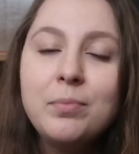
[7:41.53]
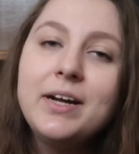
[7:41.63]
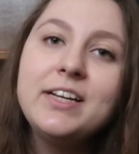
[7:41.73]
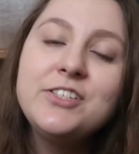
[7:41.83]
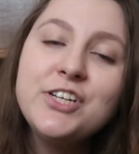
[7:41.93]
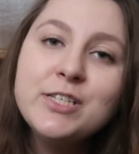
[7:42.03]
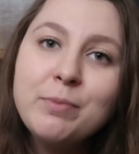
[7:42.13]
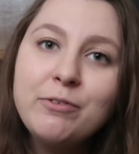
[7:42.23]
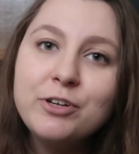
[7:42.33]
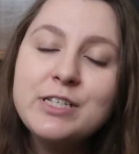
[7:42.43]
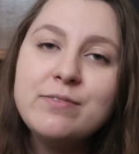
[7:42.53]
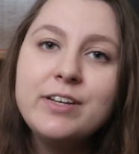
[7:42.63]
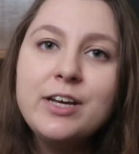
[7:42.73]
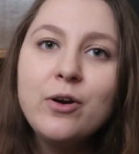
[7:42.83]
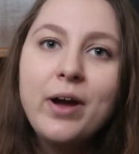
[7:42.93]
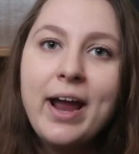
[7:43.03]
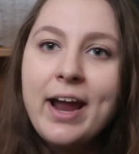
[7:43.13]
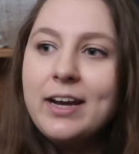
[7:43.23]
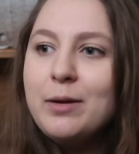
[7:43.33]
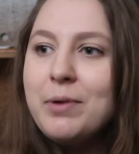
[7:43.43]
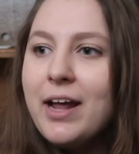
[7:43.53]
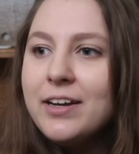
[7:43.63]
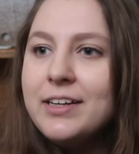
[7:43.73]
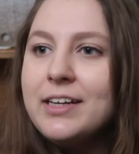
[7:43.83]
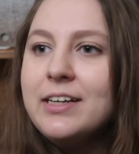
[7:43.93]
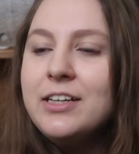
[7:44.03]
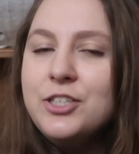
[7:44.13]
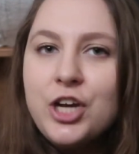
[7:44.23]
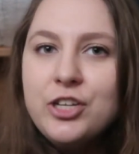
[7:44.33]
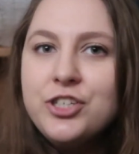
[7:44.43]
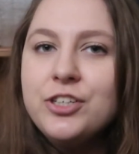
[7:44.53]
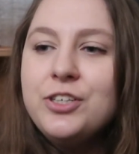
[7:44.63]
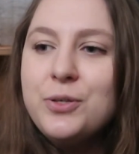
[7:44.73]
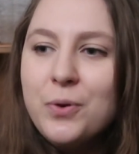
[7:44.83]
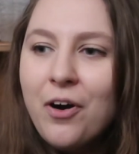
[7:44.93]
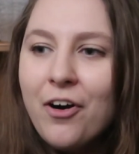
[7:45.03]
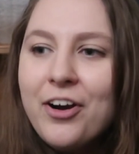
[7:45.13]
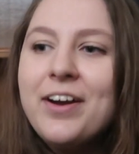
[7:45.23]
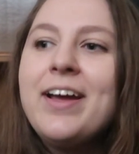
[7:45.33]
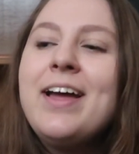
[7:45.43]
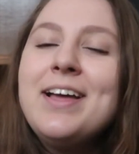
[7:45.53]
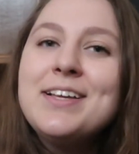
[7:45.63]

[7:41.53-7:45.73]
But it's just my first video and I'm not gonna judge it too hard.